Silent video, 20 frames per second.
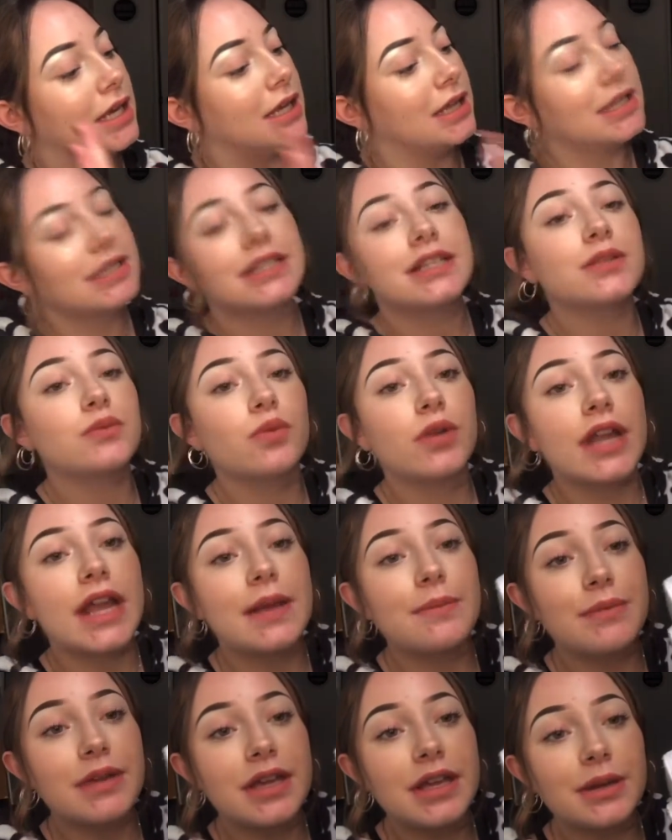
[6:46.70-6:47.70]
this is what
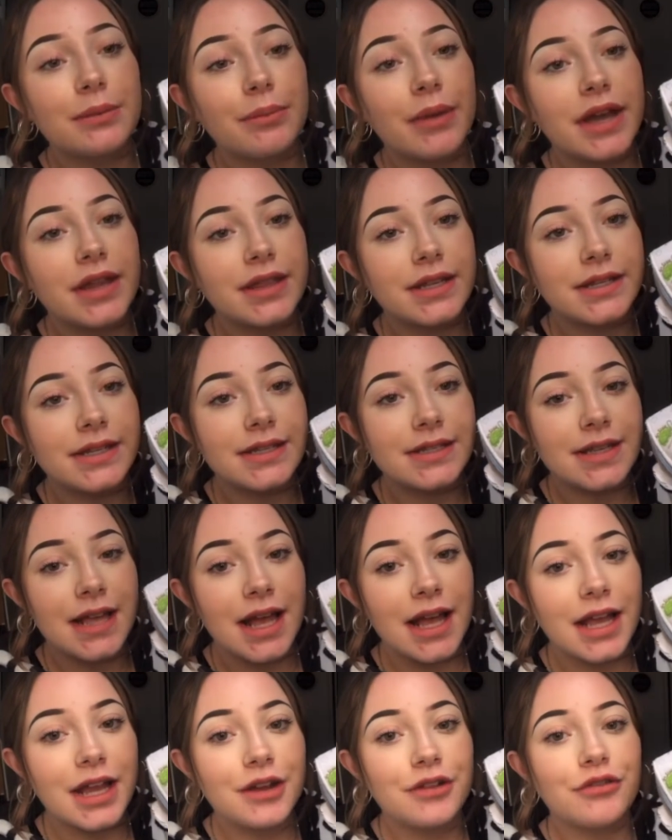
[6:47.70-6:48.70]
I mean by the
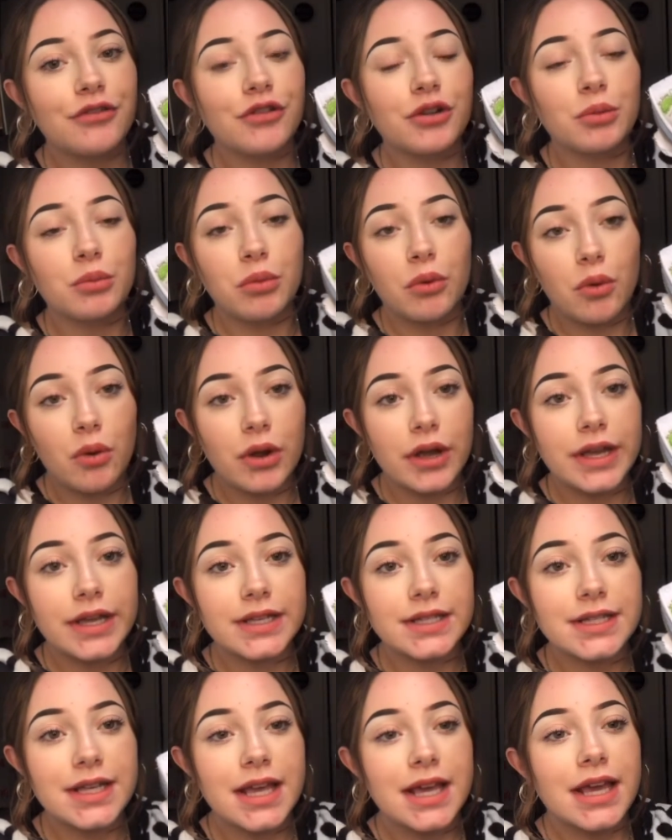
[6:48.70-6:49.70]
design for
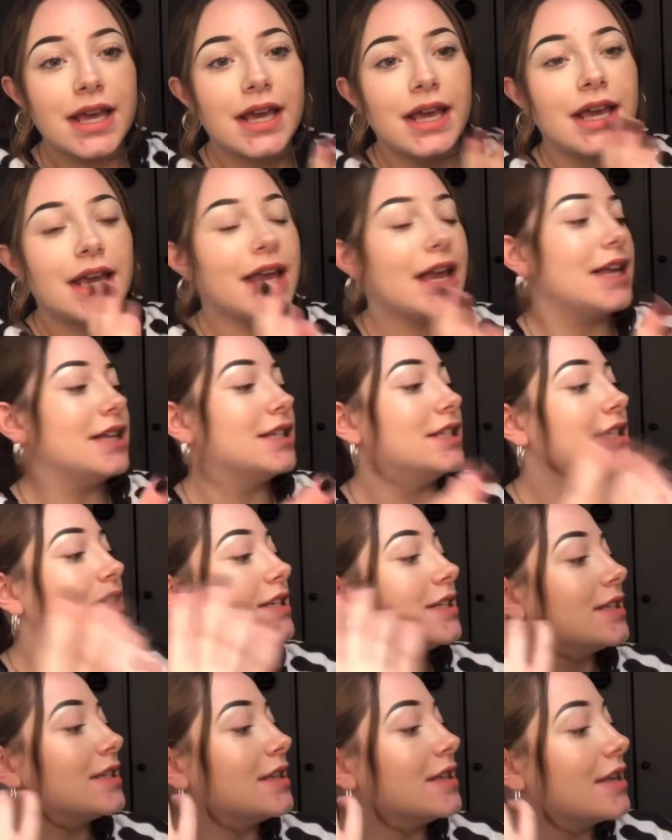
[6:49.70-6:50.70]
boys is
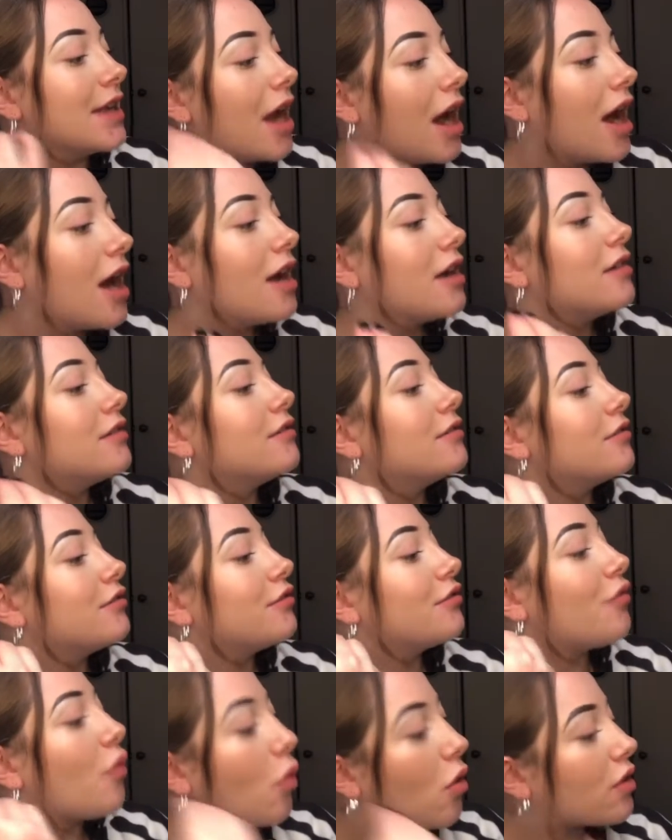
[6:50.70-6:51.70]
just not
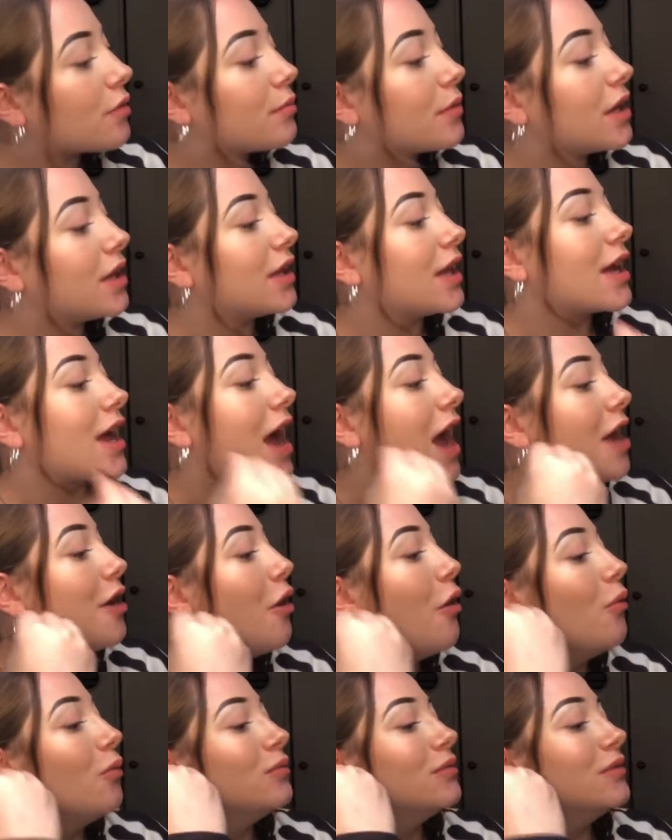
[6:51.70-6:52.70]
for me. Like, I
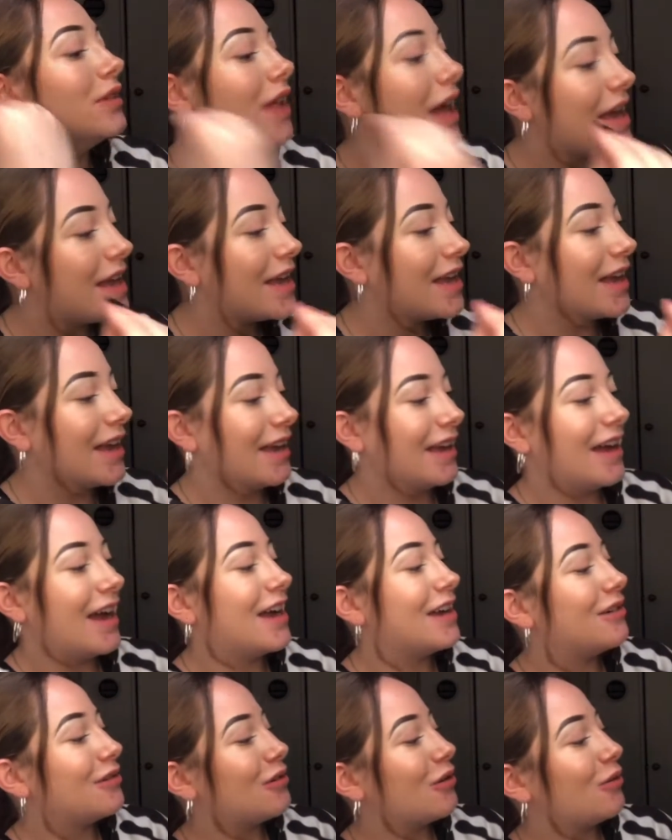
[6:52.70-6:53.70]
don't like it.
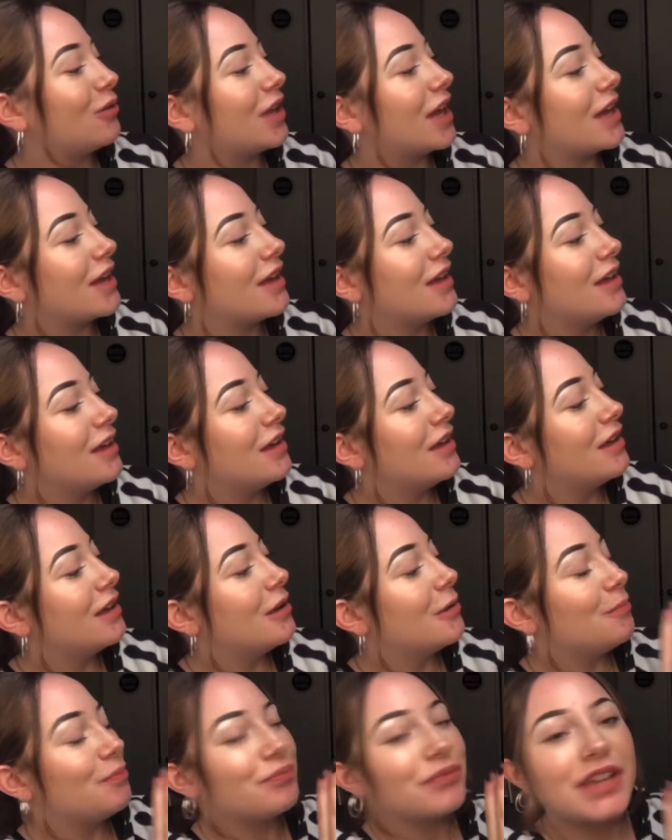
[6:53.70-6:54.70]
I don't know. Like,
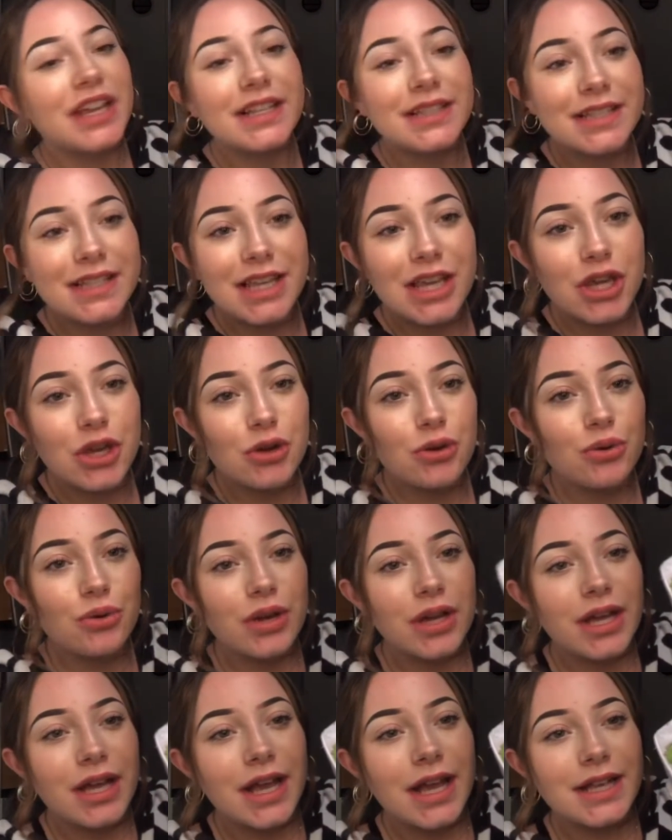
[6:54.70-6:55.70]
it's cute.
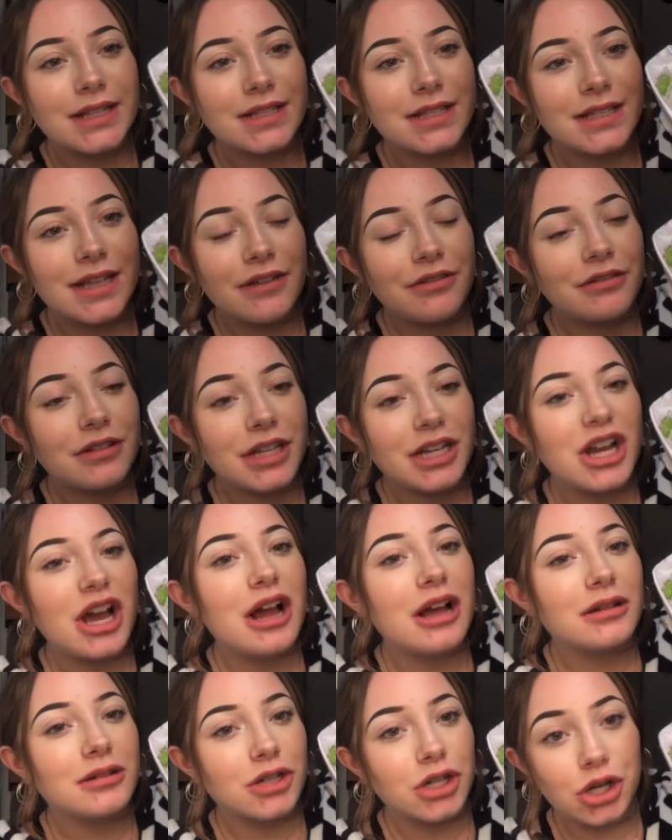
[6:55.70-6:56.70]
It's definitely
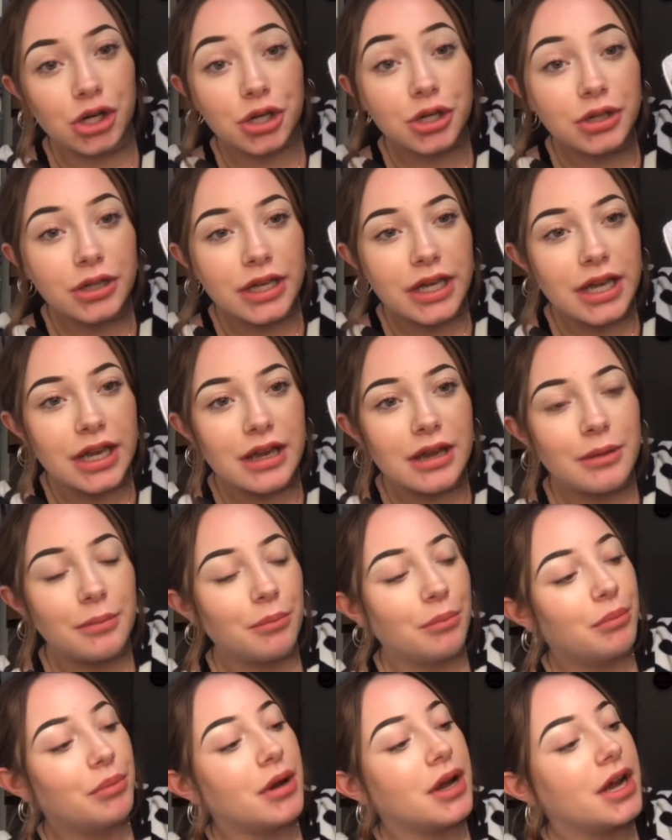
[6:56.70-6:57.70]
not girly,
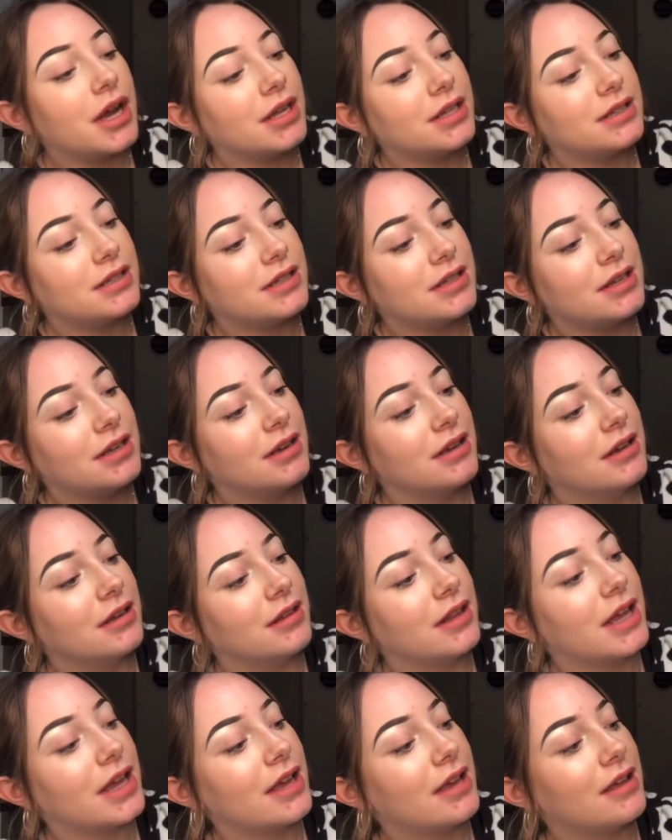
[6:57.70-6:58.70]
but
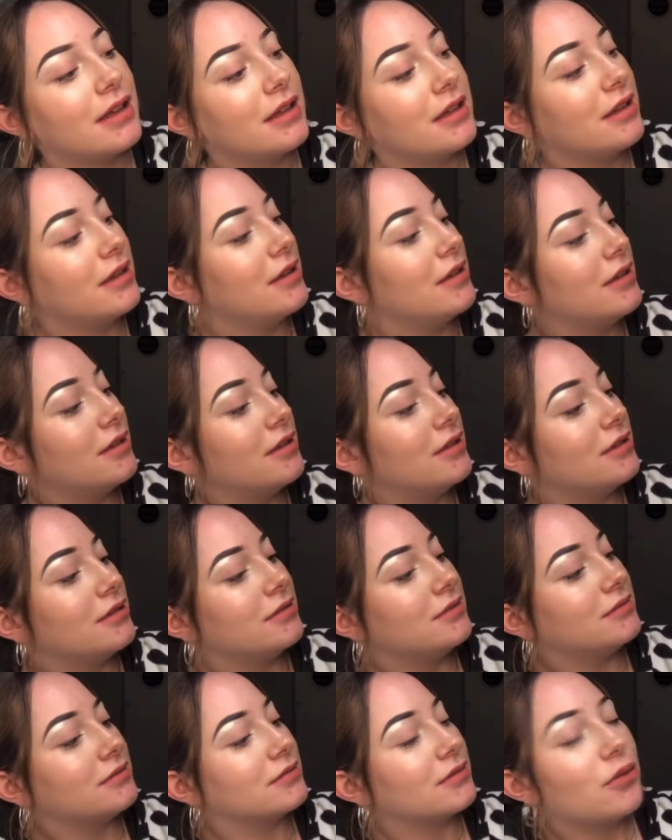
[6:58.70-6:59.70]
like,
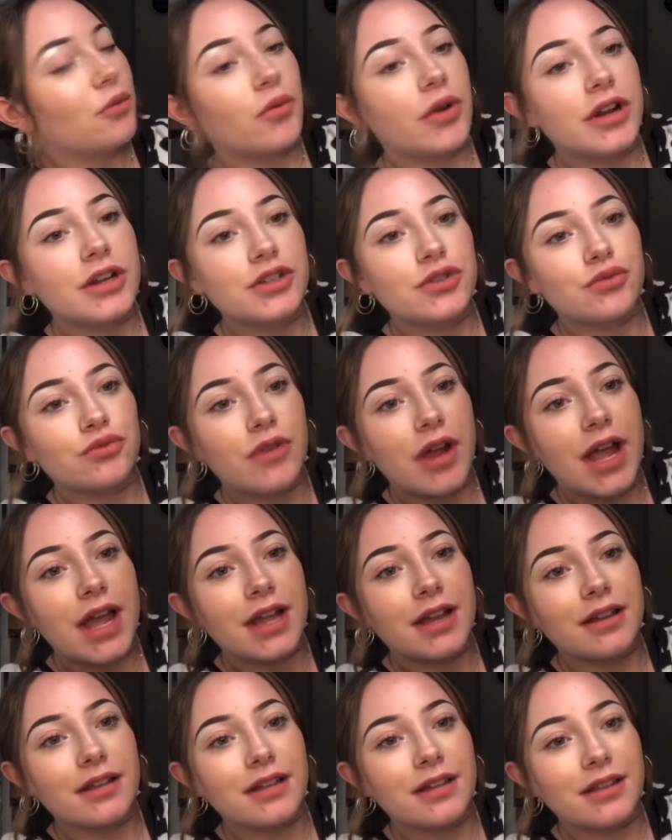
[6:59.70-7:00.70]
where's
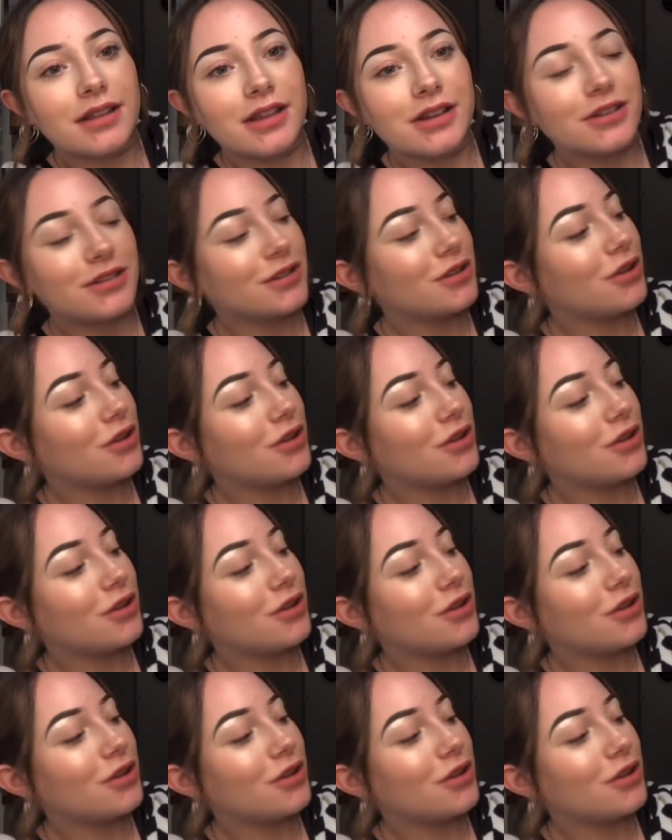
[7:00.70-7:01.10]
red? There's